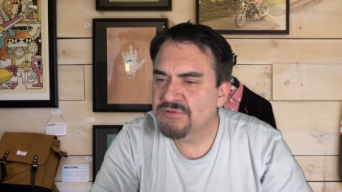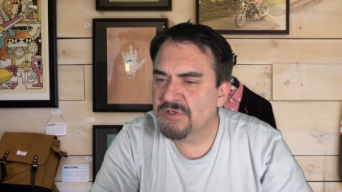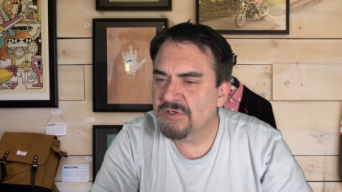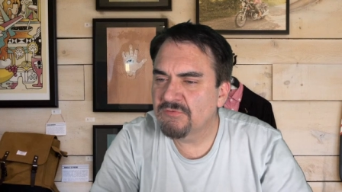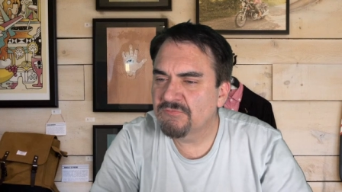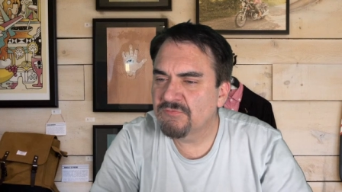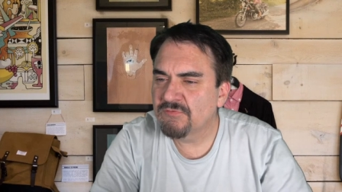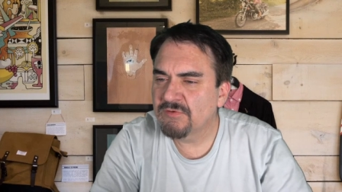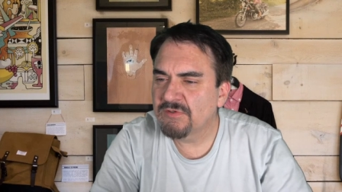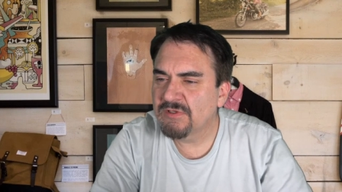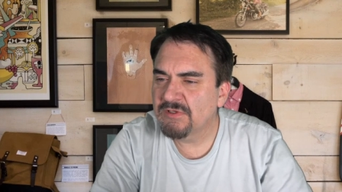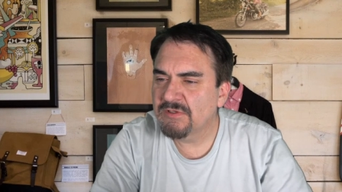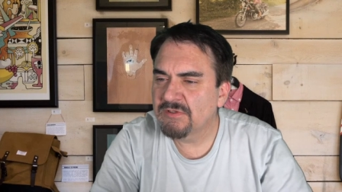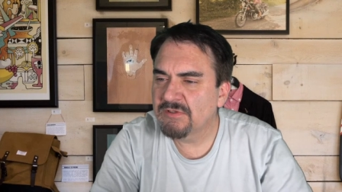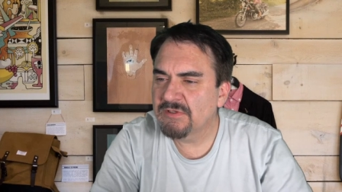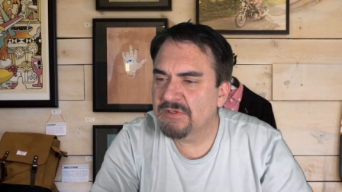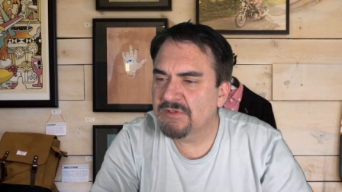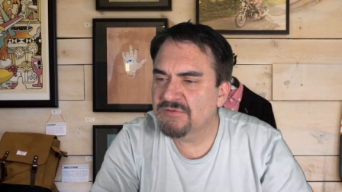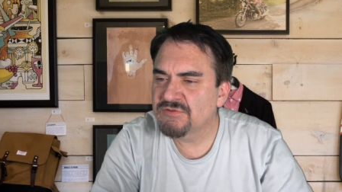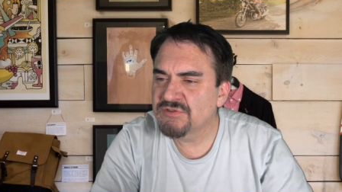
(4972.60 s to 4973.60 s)
Jennifer
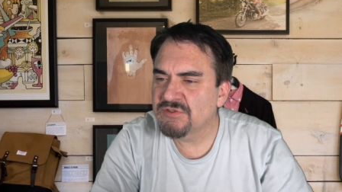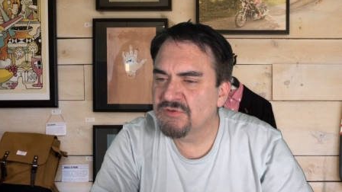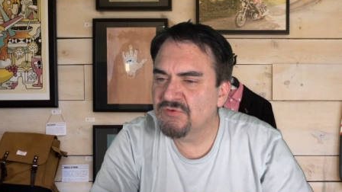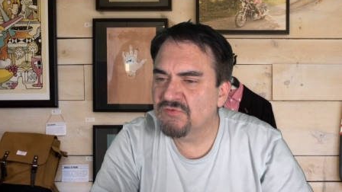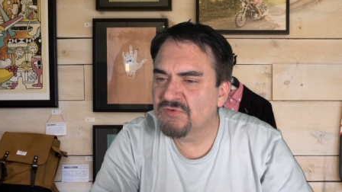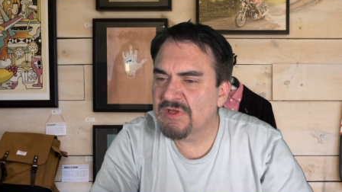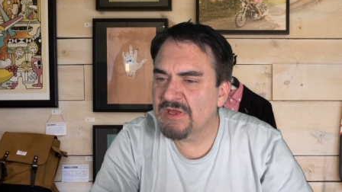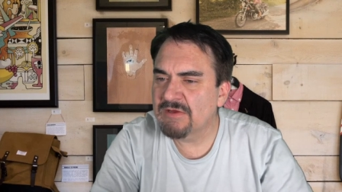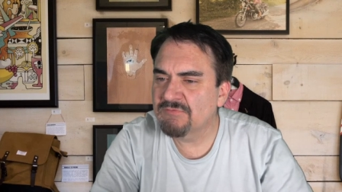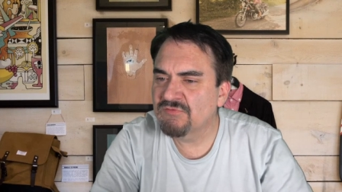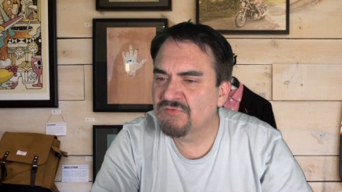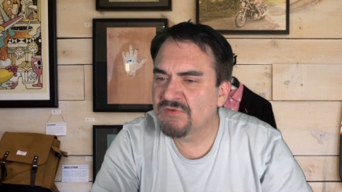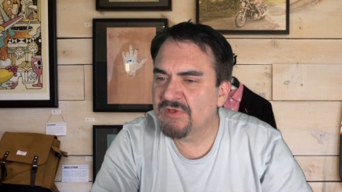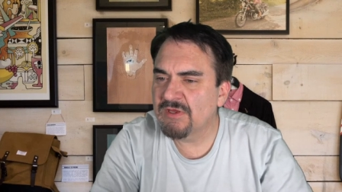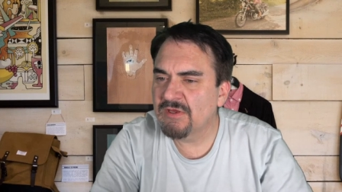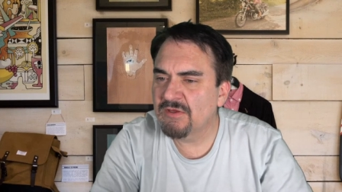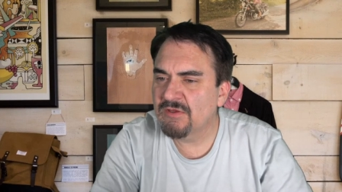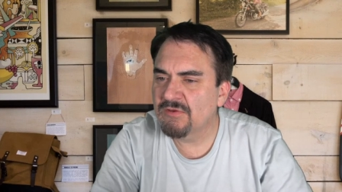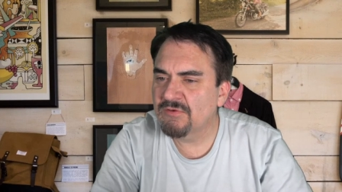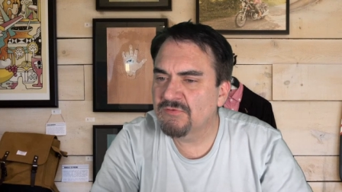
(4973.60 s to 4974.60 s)
Yingling, she used to have
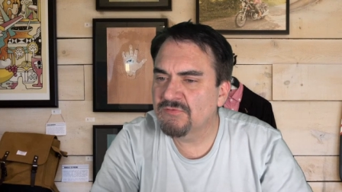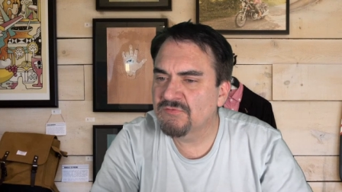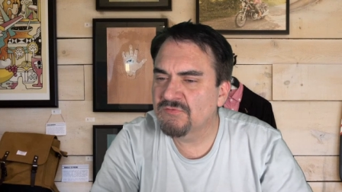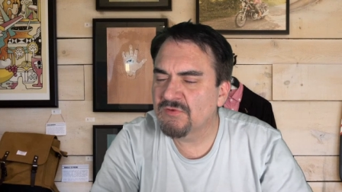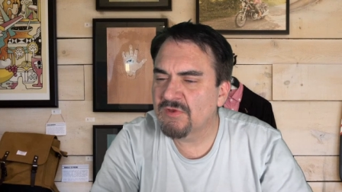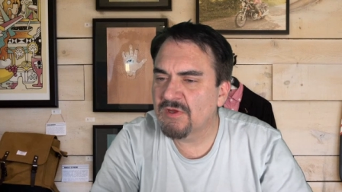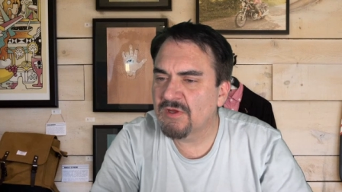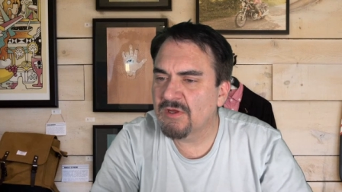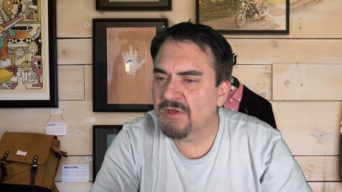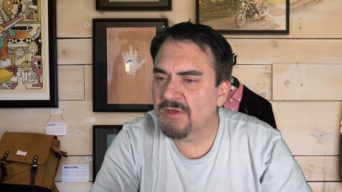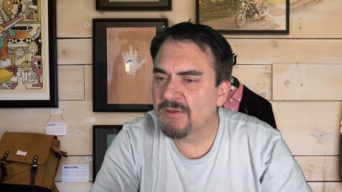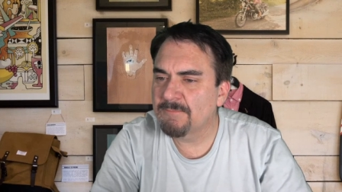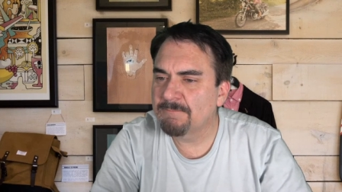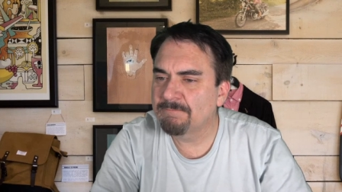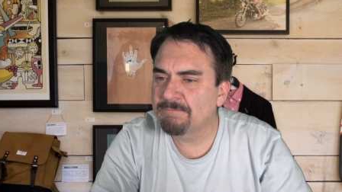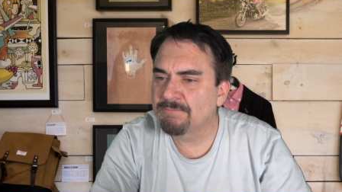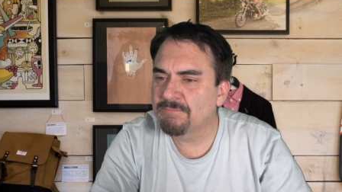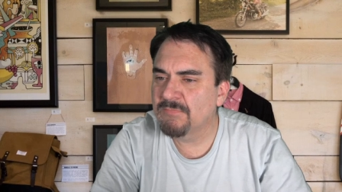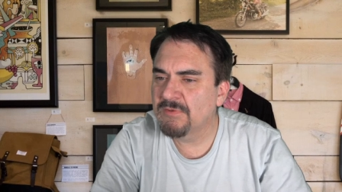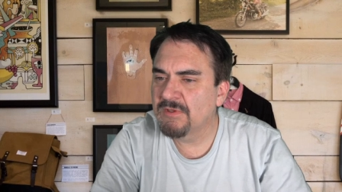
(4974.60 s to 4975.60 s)
sales
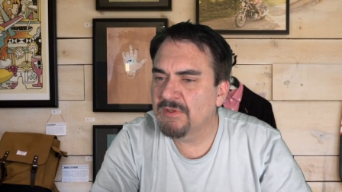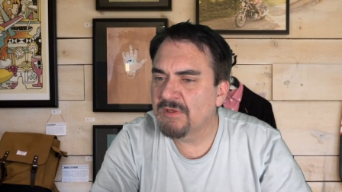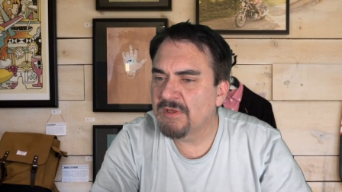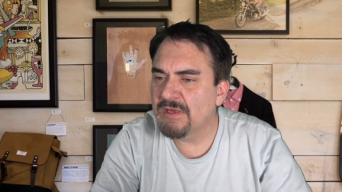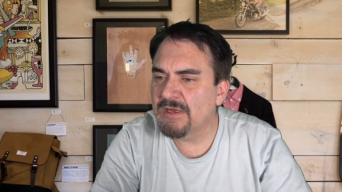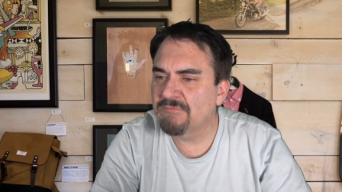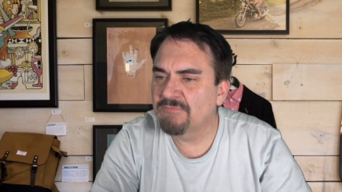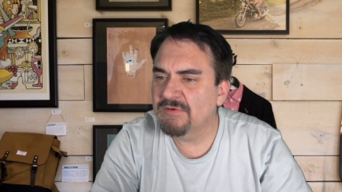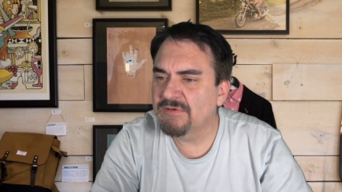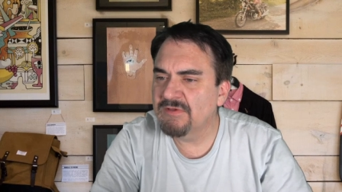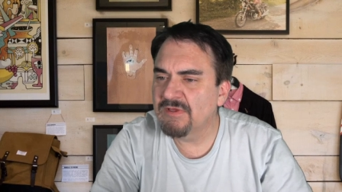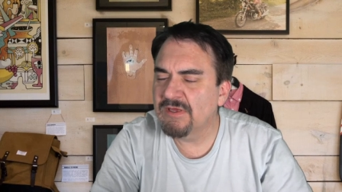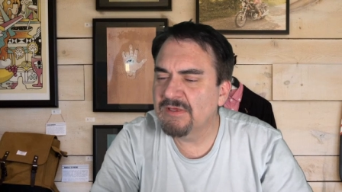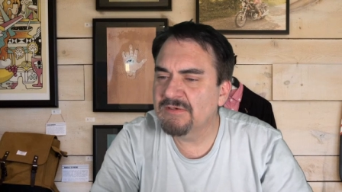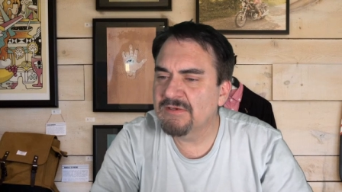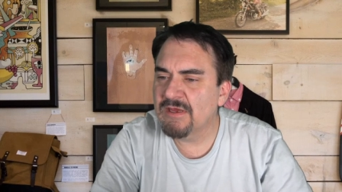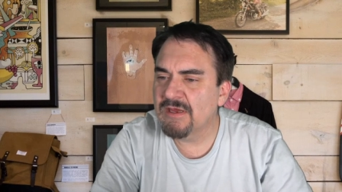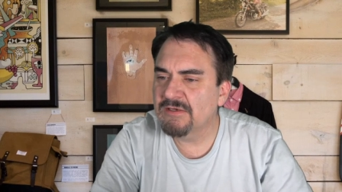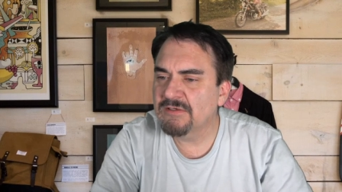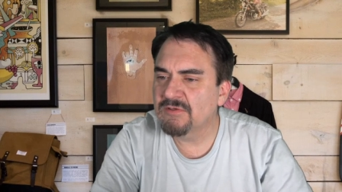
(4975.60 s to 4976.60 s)
every day,
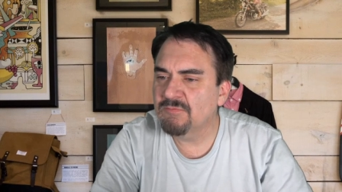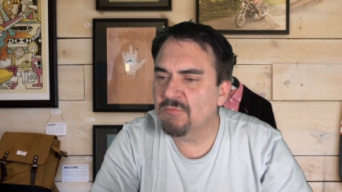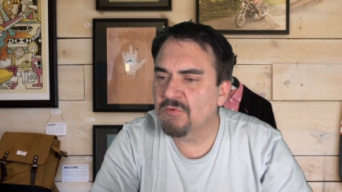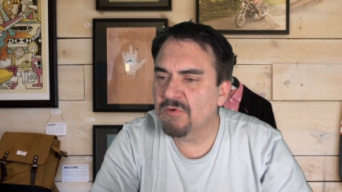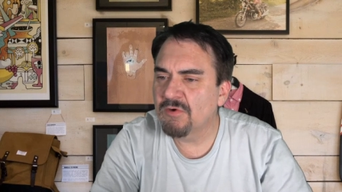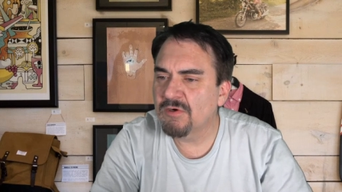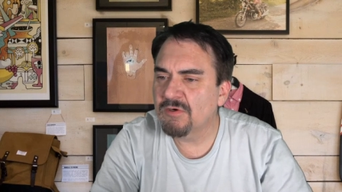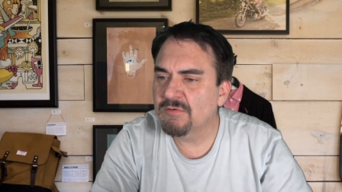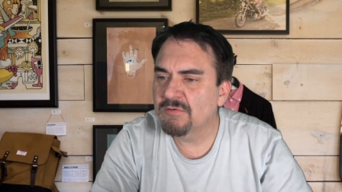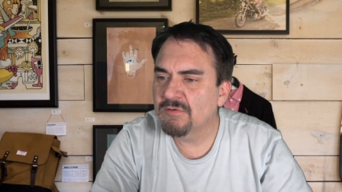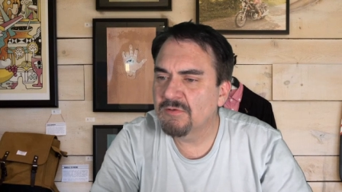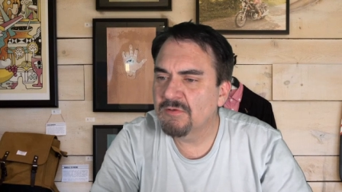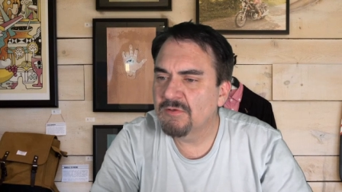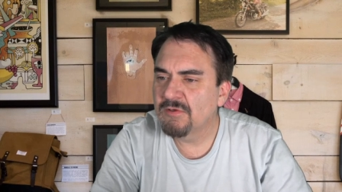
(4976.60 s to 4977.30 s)
not anymore.